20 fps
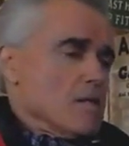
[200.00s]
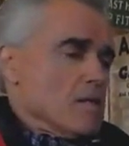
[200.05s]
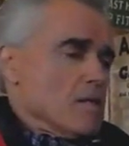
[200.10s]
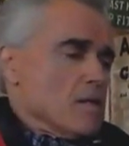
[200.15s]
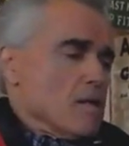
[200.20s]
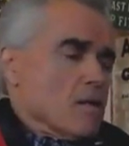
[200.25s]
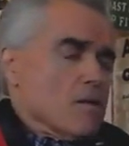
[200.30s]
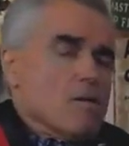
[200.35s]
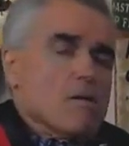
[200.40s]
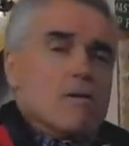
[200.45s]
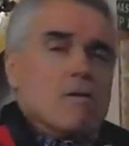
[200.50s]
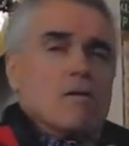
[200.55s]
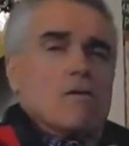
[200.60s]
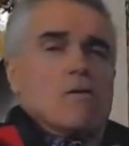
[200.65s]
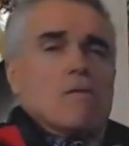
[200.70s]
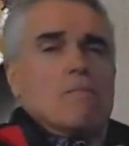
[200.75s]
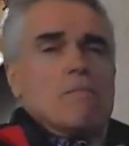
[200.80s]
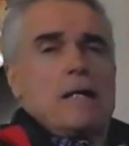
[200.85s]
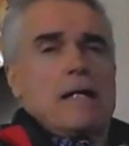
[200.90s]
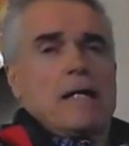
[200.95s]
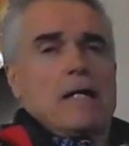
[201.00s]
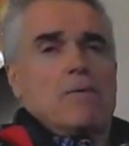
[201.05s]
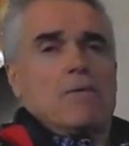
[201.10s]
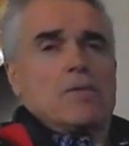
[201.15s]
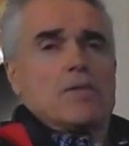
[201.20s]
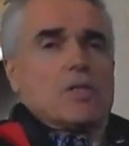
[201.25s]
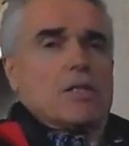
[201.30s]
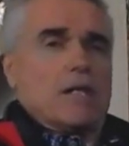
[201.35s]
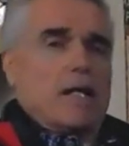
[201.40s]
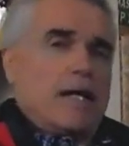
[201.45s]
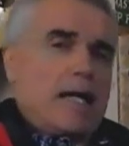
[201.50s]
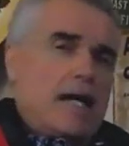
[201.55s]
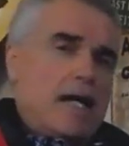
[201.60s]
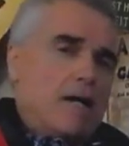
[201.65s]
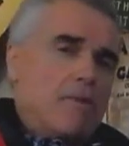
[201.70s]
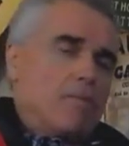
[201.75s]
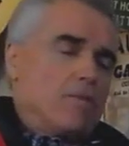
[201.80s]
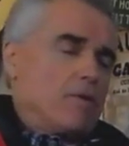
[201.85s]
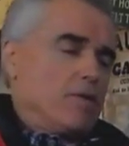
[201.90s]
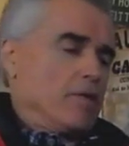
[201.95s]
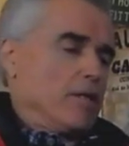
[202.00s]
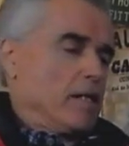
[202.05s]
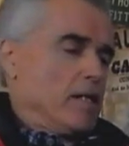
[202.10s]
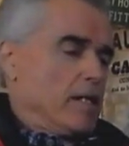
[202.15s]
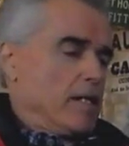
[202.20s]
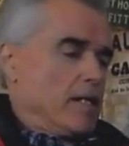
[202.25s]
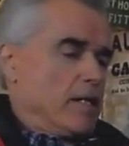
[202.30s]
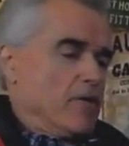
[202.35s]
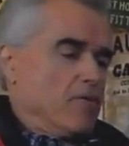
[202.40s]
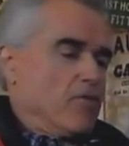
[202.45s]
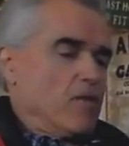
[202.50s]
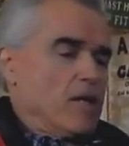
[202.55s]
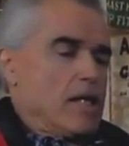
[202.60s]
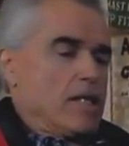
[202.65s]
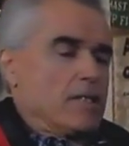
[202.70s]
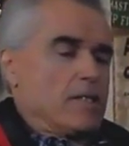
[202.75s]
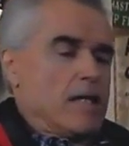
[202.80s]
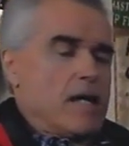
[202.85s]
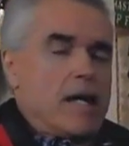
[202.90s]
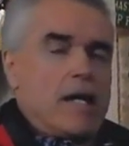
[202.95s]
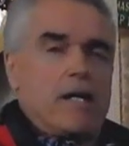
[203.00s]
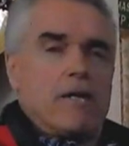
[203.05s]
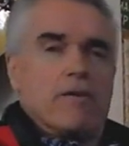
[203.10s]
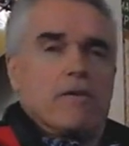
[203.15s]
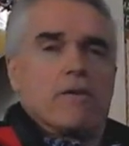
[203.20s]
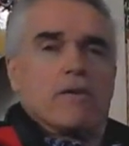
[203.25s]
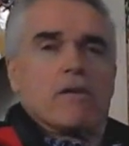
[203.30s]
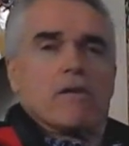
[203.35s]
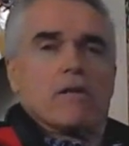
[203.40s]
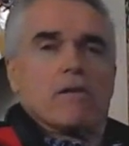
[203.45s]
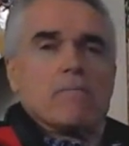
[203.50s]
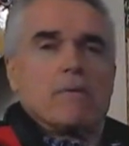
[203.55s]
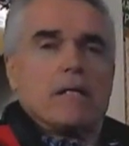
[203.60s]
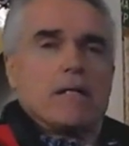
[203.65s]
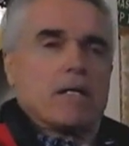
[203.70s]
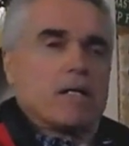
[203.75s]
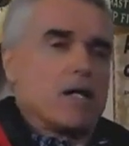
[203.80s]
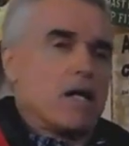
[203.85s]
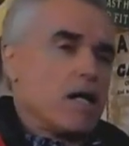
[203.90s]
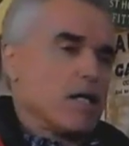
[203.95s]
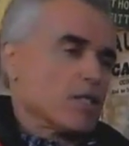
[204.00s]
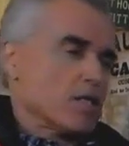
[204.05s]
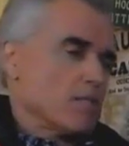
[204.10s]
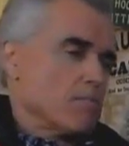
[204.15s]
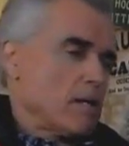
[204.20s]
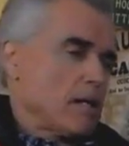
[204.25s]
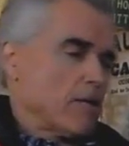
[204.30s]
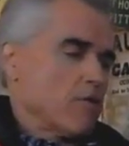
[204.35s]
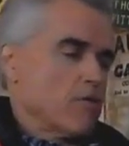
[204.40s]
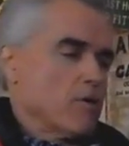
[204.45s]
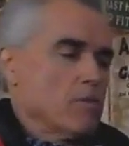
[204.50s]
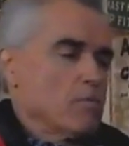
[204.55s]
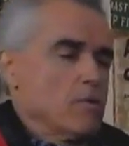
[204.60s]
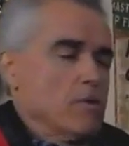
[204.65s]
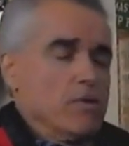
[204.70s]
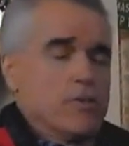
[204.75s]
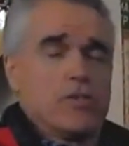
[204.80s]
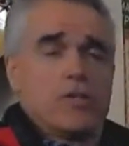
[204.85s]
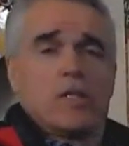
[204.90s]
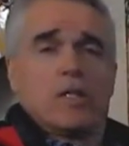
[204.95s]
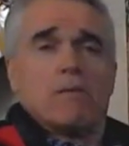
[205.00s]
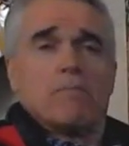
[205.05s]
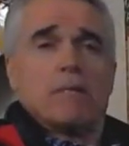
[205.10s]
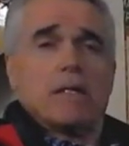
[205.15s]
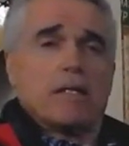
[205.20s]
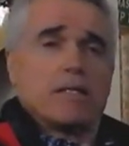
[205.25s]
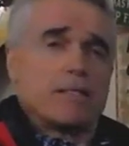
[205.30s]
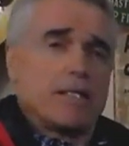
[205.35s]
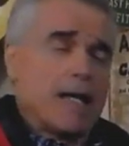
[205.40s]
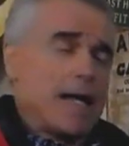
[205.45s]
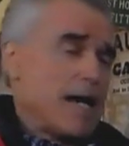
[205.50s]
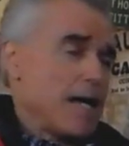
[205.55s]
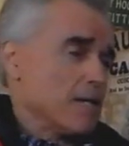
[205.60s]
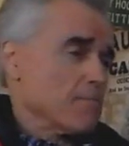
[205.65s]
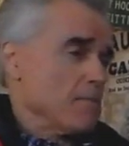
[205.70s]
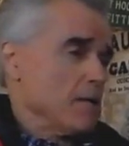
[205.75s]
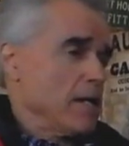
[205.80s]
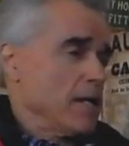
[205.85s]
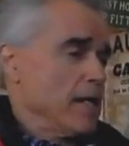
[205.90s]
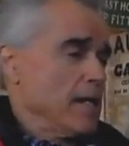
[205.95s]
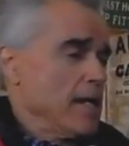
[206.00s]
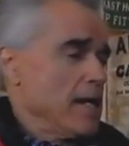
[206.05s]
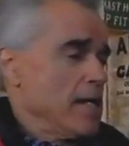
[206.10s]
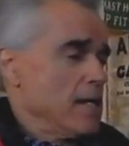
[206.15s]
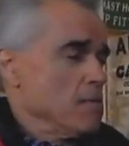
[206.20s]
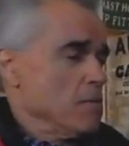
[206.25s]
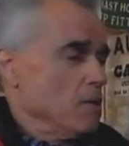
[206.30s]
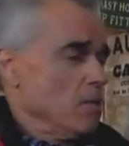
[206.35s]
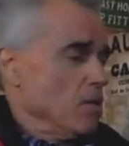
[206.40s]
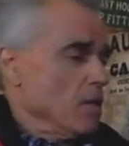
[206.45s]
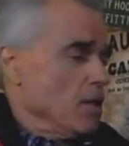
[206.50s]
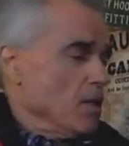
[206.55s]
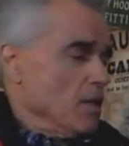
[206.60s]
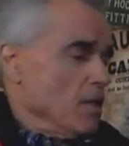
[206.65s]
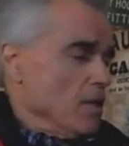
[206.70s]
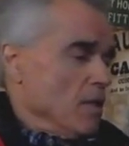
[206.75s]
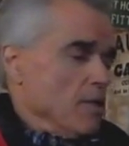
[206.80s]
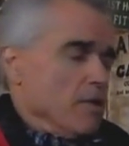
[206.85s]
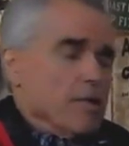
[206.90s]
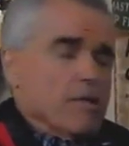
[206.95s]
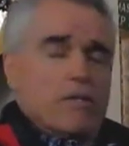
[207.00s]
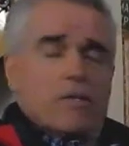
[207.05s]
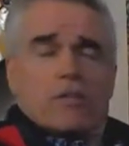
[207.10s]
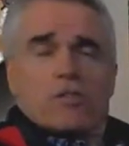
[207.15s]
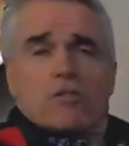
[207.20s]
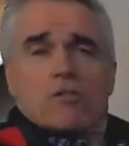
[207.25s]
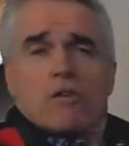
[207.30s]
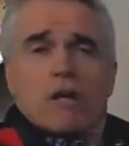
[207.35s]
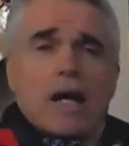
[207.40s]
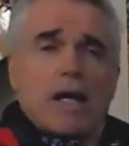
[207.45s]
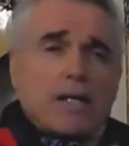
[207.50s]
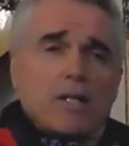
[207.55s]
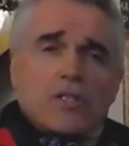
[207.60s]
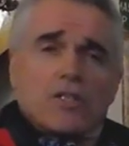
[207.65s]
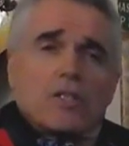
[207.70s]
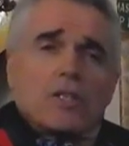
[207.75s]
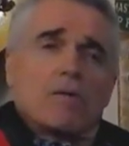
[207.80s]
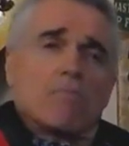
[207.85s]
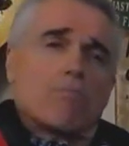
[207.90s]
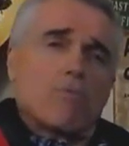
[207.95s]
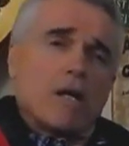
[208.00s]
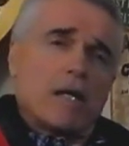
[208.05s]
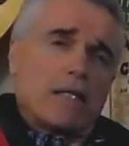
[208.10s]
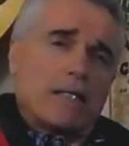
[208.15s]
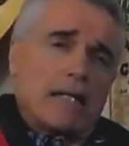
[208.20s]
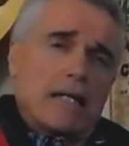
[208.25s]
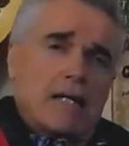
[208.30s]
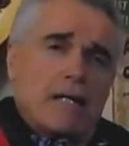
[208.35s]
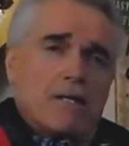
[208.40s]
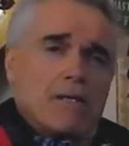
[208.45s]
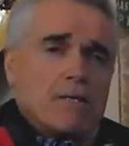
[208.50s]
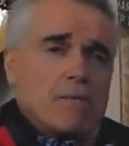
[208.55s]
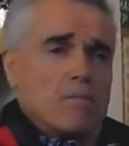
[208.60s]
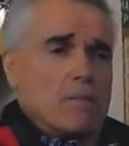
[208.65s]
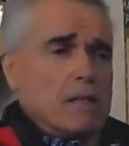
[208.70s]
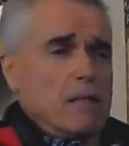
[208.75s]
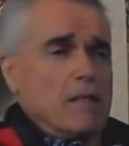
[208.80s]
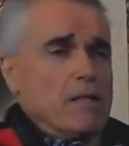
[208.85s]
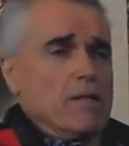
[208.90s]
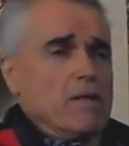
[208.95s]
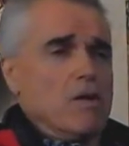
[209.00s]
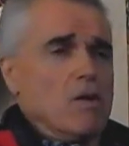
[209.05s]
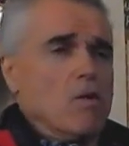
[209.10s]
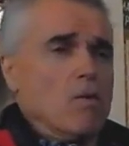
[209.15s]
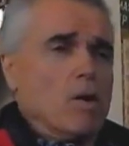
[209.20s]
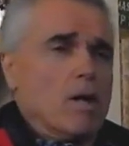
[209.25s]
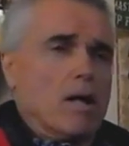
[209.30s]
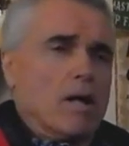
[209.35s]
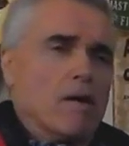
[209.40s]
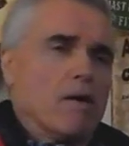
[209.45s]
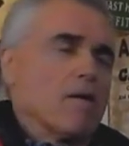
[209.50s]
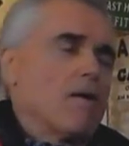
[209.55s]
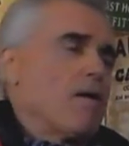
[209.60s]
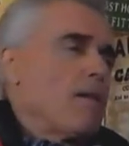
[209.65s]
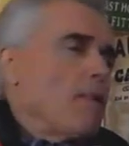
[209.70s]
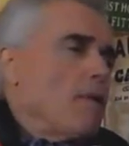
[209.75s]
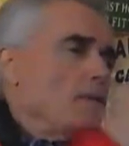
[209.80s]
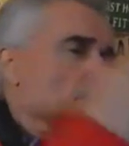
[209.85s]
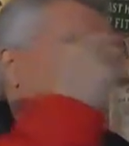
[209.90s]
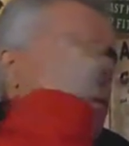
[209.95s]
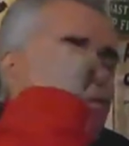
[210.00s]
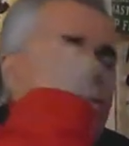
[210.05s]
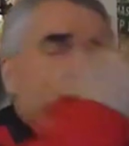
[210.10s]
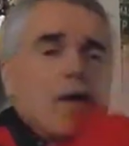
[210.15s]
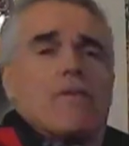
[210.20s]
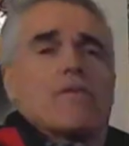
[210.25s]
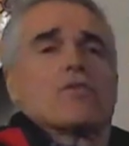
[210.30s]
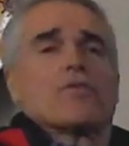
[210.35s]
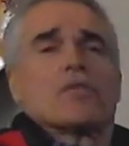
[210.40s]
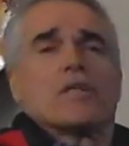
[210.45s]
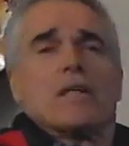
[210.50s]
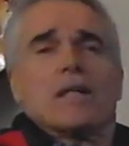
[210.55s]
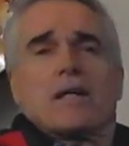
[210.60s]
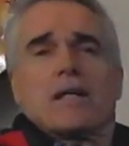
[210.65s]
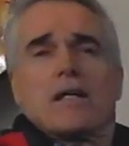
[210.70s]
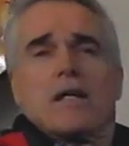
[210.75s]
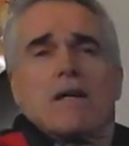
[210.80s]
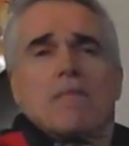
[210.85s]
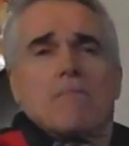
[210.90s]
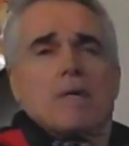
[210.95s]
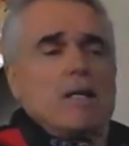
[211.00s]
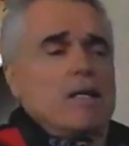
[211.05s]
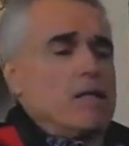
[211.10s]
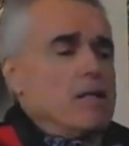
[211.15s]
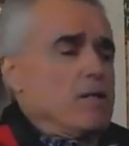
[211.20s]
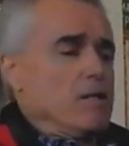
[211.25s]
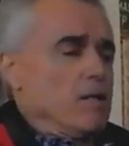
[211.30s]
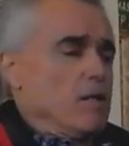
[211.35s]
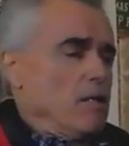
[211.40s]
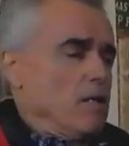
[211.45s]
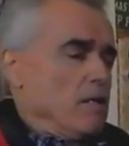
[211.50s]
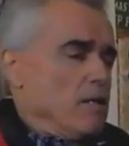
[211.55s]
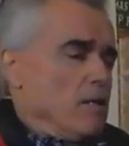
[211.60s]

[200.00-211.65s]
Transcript: Like, oh man, what's going to happen? You're going to get a flat tire. You're going to be accosted by criminals. You're going to be attacked by an animal. Your trike is going to break down in the middle of nowhere. The weather's going to come in.